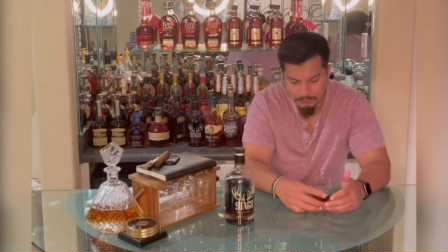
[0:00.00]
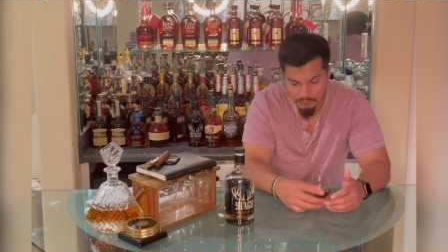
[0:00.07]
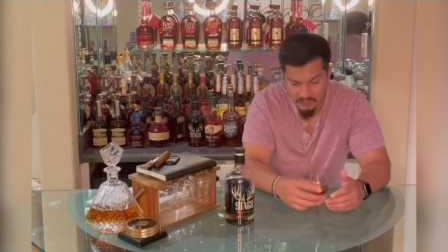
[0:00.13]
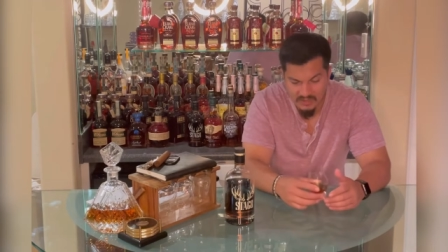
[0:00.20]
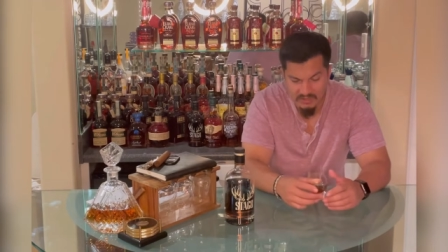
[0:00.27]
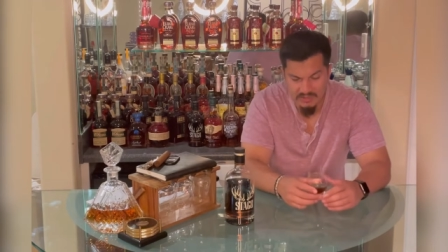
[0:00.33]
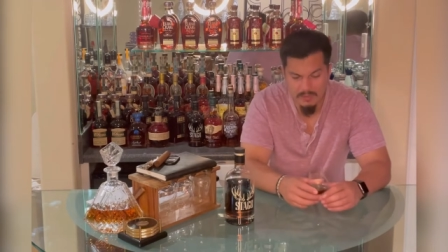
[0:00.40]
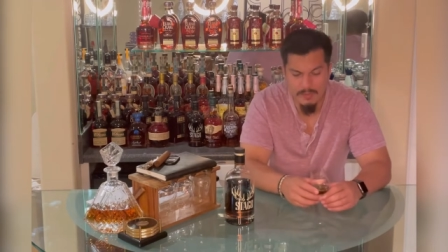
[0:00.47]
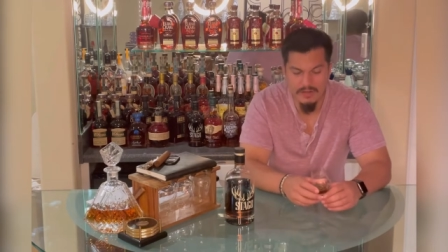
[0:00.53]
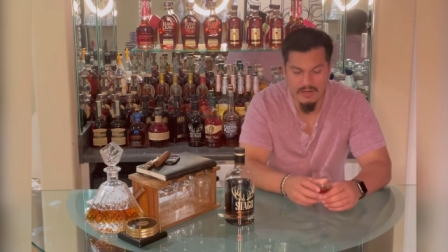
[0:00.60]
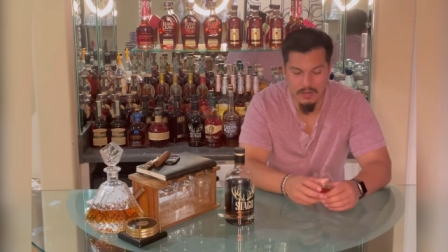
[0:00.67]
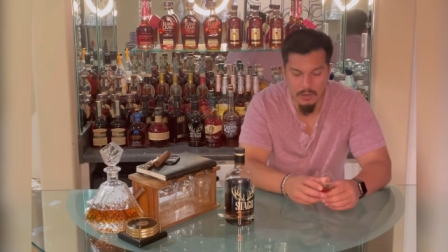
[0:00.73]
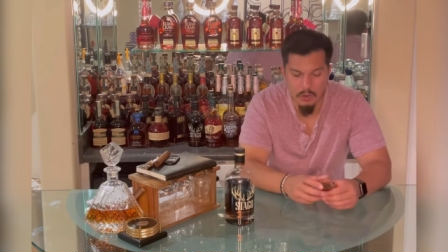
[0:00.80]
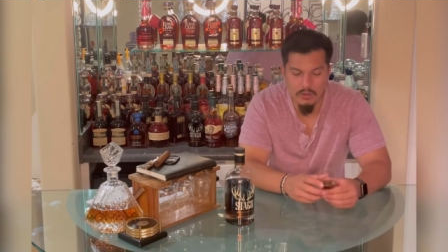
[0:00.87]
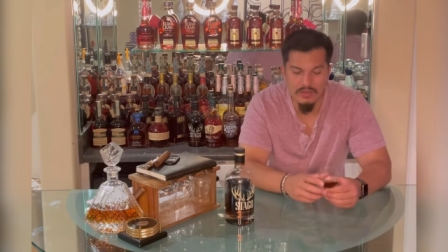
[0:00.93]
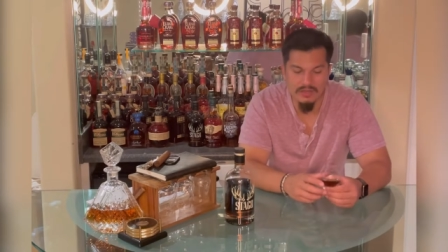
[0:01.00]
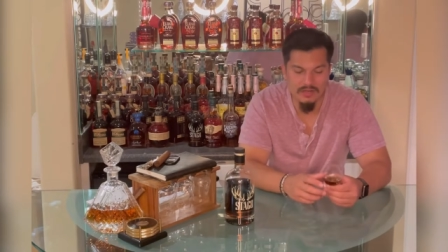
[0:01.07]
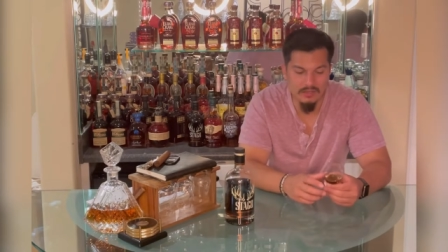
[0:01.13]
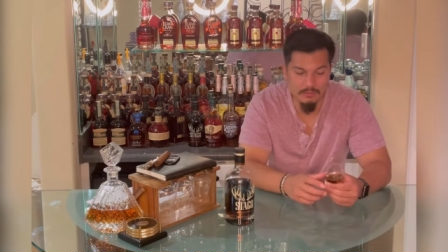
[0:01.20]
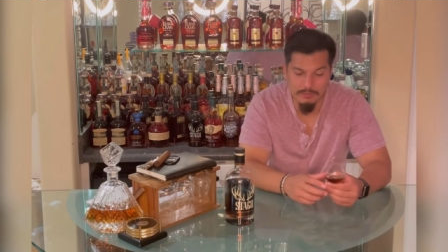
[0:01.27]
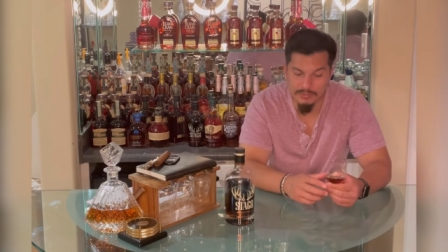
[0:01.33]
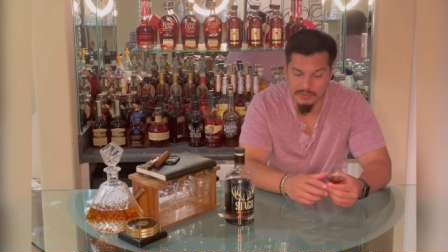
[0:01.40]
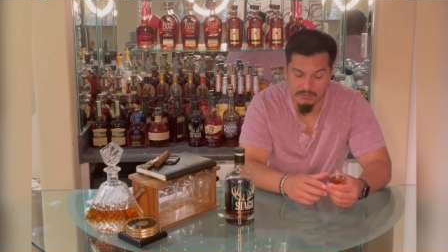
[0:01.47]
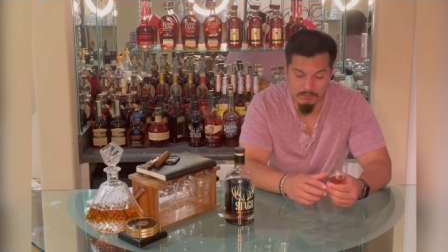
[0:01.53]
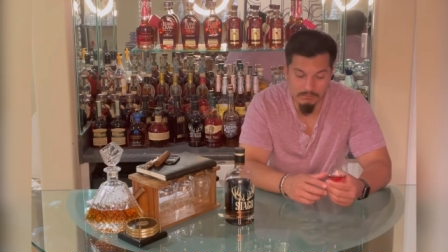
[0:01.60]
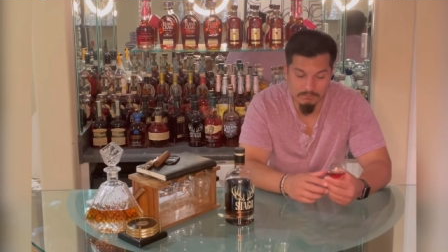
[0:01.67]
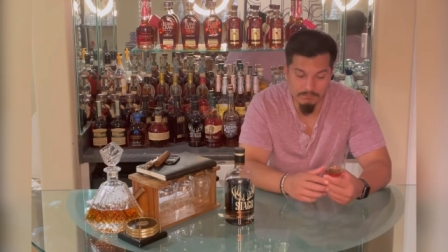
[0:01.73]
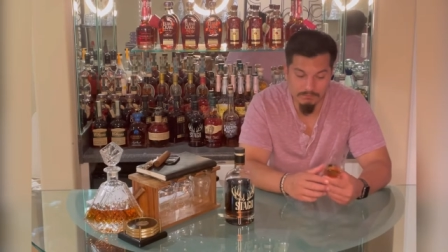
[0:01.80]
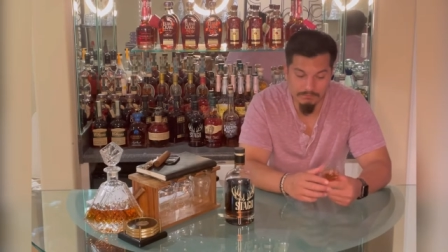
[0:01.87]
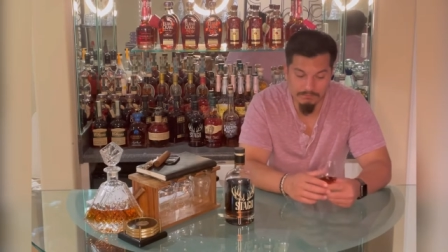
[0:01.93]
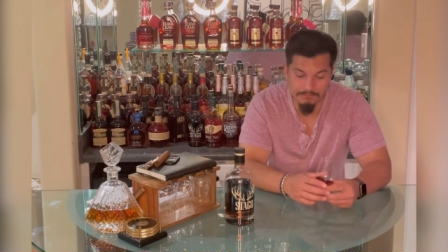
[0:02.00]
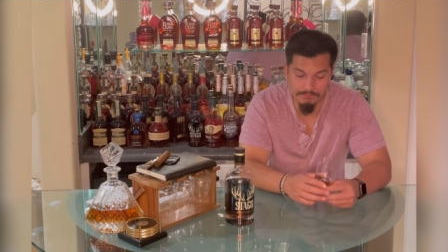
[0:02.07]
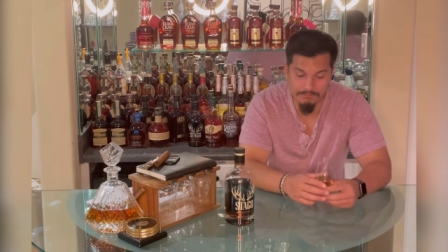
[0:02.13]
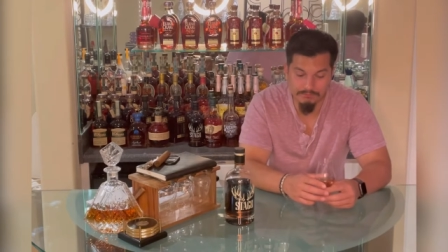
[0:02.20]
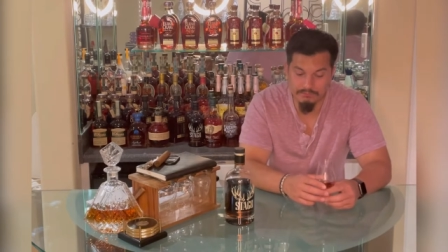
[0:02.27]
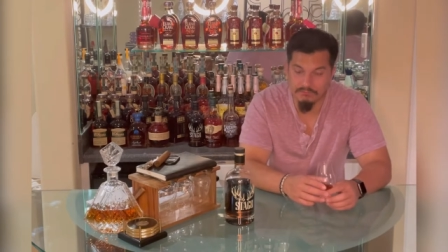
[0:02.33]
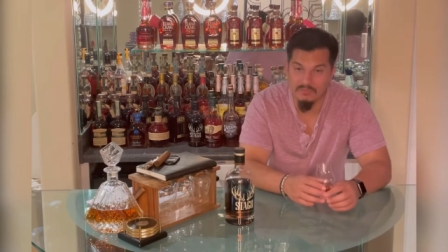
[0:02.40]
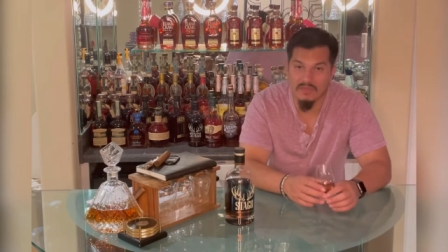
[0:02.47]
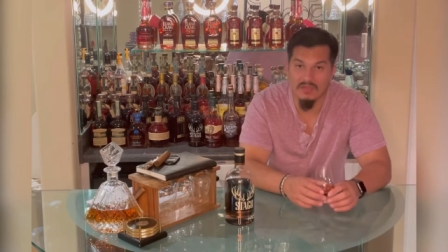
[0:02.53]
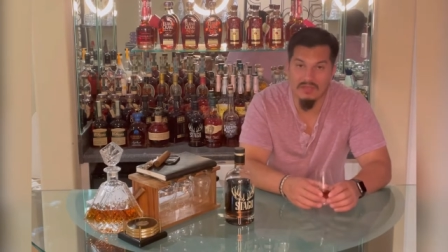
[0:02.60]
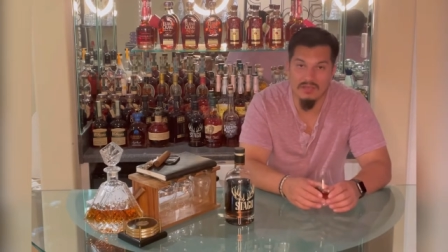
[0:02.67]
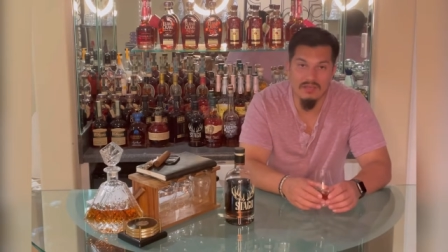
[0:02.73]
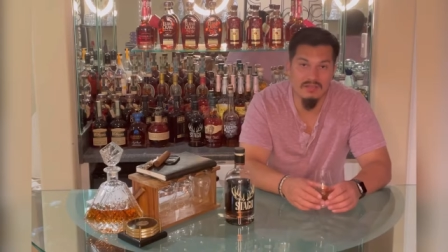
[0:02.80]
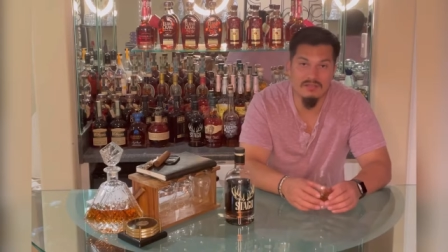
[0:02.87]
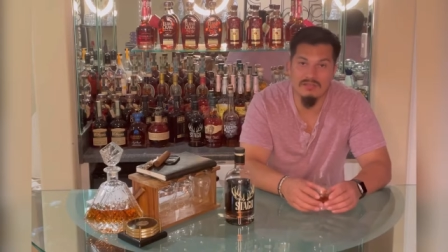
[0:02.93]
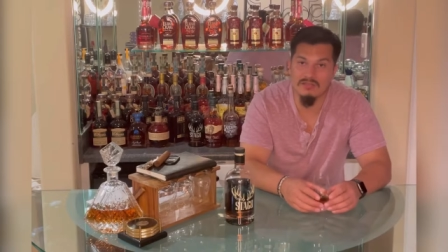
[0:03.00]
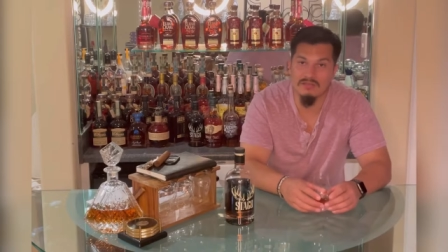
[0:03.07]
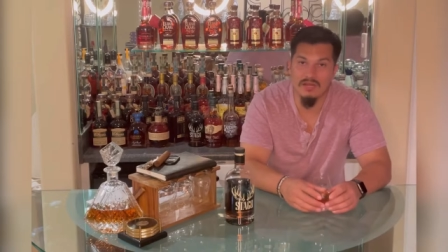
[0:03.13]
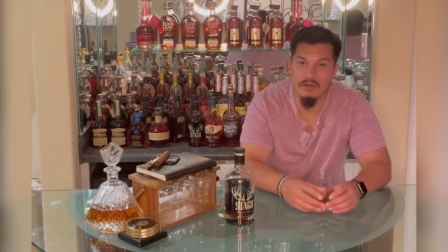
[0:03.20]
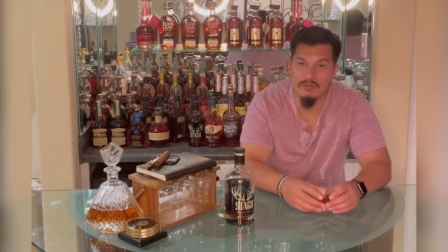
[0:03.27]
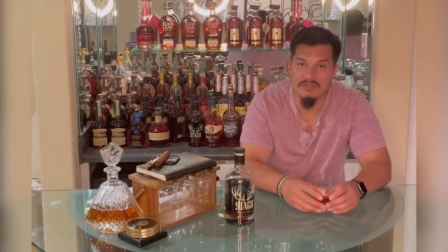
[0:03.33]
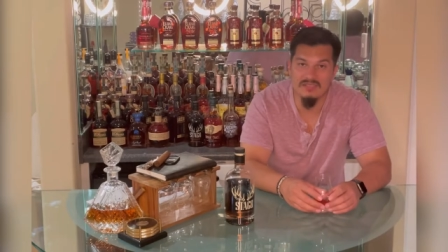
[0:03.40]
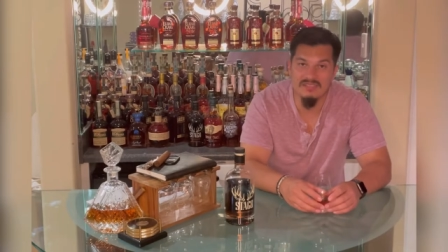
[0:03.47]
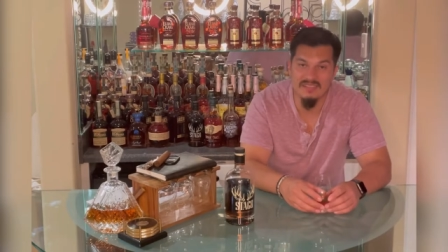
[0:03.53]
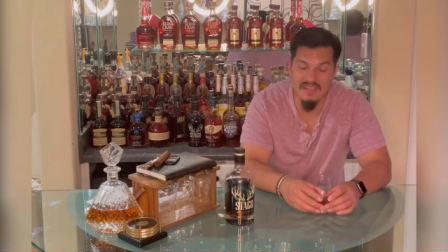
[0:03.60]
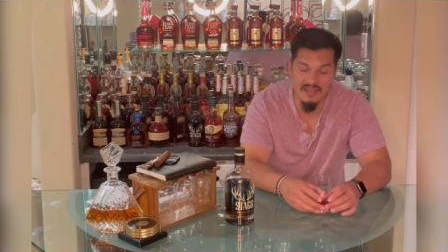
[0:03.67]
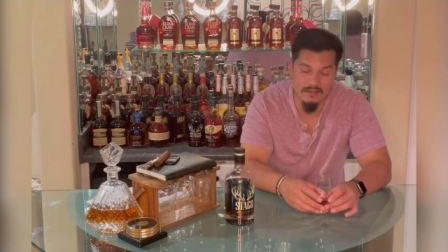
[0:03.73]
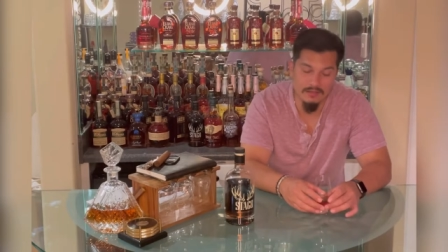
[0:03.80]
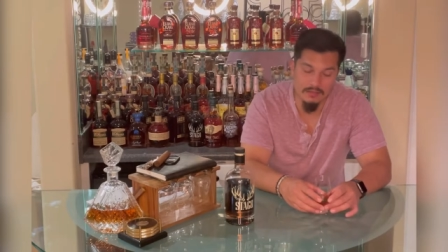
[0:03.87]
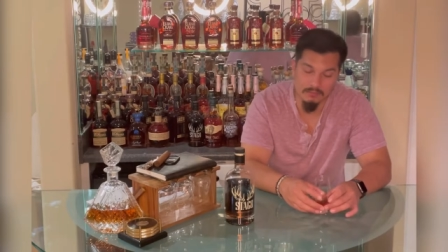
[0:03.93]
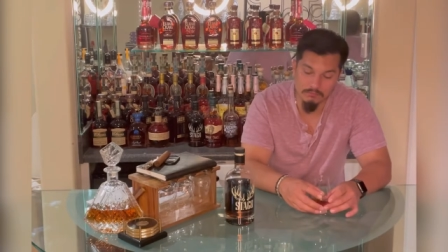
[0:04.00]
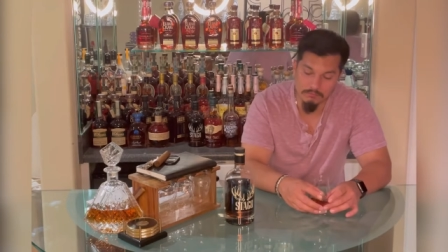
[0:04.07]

There's a bit of oak in it, but it's outstanding.